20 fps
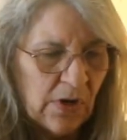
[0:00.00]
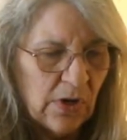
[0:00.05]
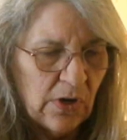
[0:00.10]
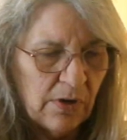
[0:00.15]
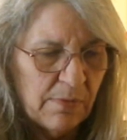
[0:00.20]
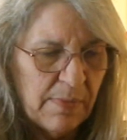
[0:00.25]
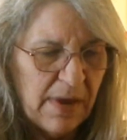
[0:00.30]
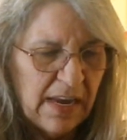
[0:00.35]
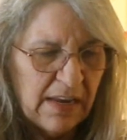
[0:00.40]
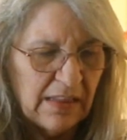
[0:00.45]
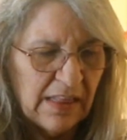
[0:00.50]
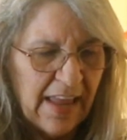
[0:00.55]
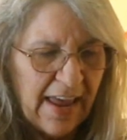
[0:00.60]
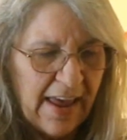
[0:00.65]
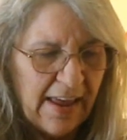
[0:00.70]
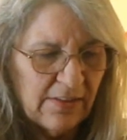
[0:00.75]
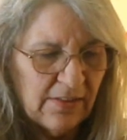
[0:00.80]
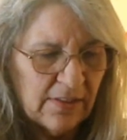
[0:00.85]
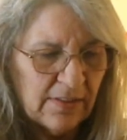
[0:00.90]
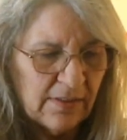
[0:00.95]
going to make
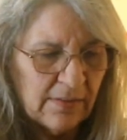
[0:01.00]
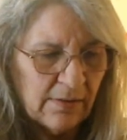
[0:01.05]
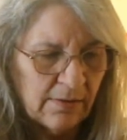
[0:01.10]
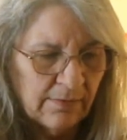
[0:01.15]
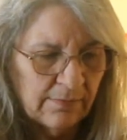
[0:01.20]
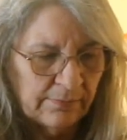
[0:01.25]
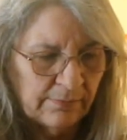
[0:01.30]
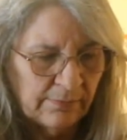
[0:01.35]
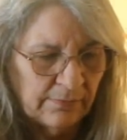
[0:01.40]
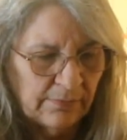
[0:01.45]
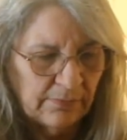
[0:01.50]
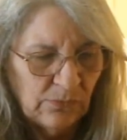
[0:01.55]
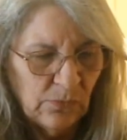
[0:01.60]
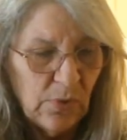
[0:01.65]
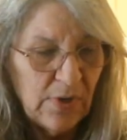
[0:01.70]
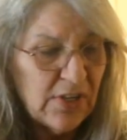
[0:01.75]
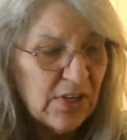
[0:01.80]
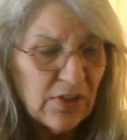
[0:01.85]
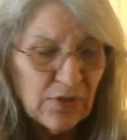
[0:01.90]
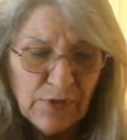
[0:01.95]
less,
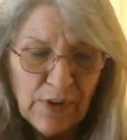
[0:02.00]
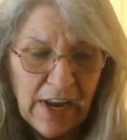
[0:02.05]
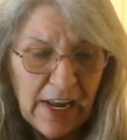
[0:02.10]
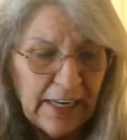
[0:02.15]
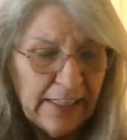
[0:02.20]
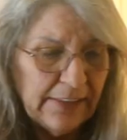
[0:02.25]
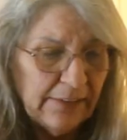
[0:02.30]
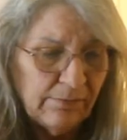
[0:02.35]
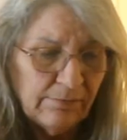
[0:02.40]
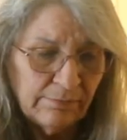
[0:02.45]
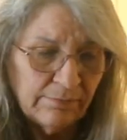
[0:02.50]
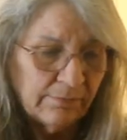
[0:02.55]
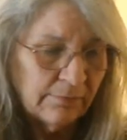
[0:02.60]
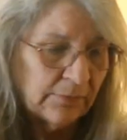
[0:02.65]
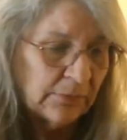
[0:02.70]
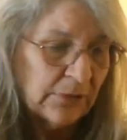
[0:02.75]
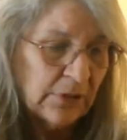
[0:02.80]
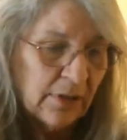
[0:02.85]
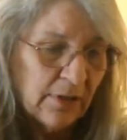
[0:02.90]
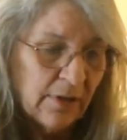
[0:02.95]
which is fine.
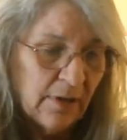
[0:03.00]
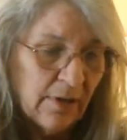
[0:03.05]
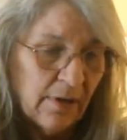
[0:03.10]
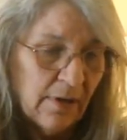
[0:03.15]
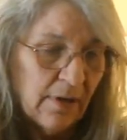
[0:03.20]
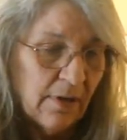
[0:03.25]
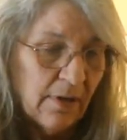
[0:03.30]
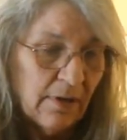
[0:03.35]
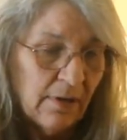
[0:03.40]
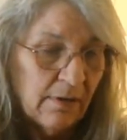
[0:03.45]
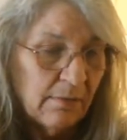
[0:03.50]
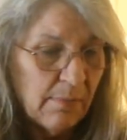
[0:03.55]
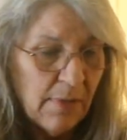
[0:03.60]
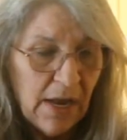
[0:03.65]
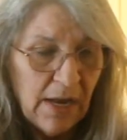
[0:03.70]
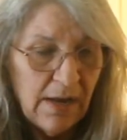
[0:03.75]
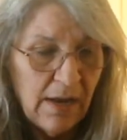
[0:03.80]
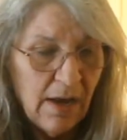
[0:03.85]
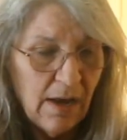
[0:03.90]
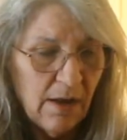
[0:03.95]

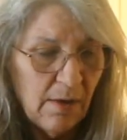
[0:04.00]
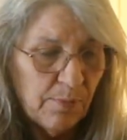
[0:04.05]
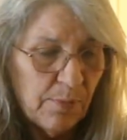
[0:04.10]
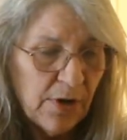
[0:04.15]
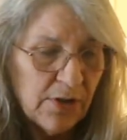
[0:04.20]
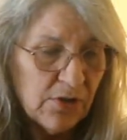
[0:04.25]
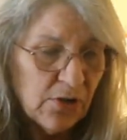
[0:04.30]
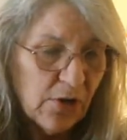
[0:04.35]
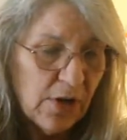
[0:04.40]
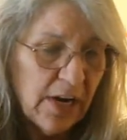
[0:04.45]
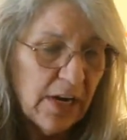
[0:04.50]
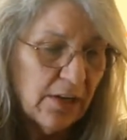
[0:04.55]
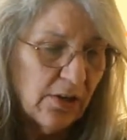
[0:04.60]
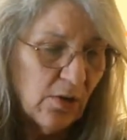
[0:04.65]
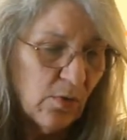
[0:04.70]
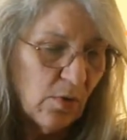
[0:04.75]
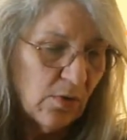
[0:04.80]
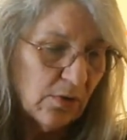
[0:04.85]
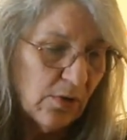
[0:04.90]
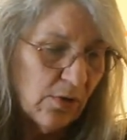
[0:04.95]
My pressure
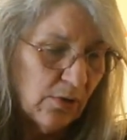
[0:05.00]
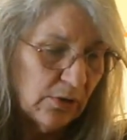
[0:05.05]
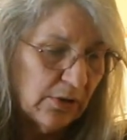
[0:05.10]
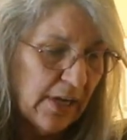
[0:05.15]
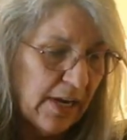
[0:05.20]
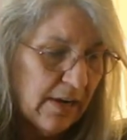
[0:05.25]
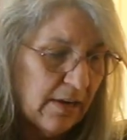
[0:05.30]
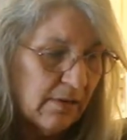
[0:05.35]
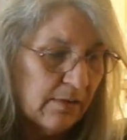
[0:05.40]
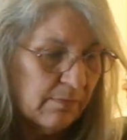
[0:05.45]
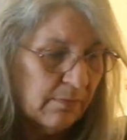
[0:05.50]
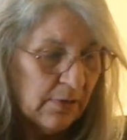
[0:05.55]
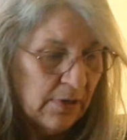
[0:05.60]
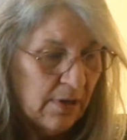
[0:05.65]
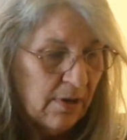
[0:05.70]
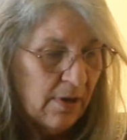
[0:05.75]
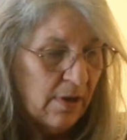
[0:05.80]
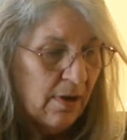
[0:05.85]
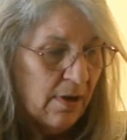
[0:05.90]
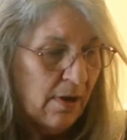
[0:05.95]
canner won't hold 8
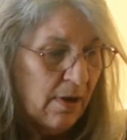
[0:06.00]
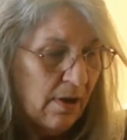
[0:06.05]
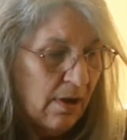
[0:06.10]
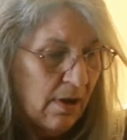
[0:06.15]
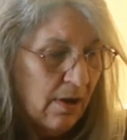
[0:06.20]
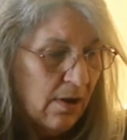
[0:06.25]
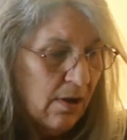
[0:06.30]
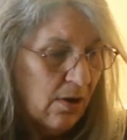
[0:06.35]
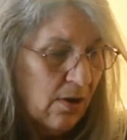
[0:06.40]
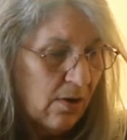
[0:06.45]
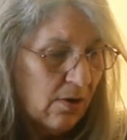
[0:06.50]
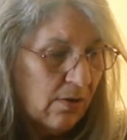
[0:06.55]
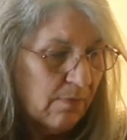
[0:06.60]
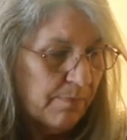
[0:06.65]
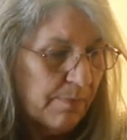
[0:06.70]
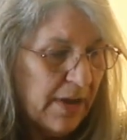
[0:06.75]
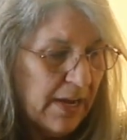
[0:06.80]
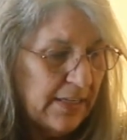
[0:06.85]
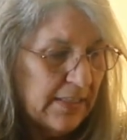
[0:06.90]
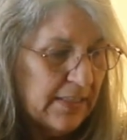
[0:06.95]

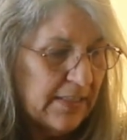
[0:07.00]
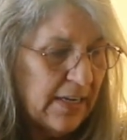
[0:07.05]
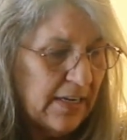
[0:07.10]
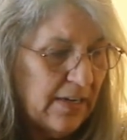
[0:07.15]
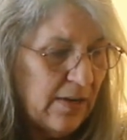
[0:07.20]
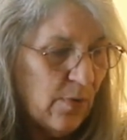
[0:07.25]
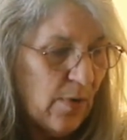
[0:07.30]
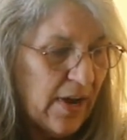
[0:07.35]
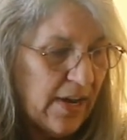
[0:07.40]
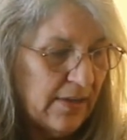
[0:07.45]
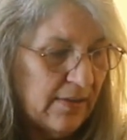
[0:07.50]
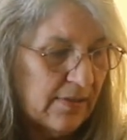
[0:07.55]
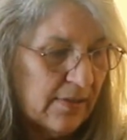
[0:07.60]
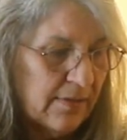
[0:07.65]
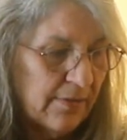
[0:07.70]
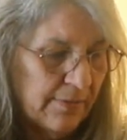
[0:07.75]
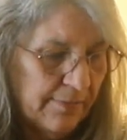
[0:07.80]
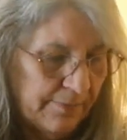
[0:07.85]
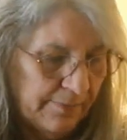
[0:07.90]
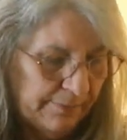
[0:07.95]
pints
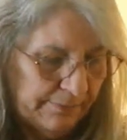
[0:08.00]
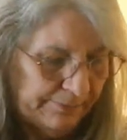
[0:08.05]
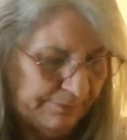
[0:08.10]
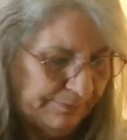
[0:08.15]
anyways.